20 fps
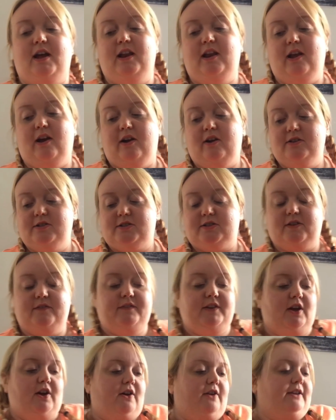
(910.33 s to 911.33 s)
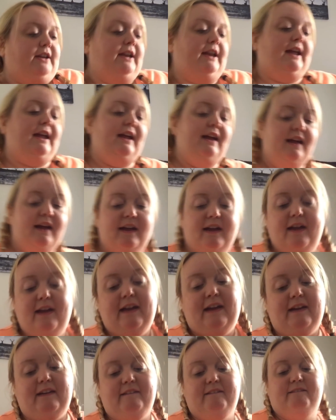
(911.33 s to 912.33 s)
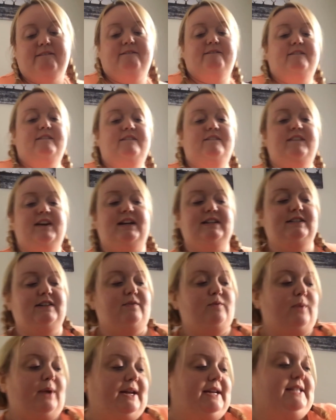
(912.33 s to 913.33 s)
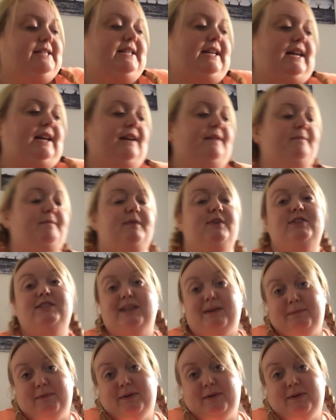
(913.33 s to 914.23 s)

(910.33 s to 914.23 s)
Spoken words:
a lot of yarn in it. In fact, I've weighed it because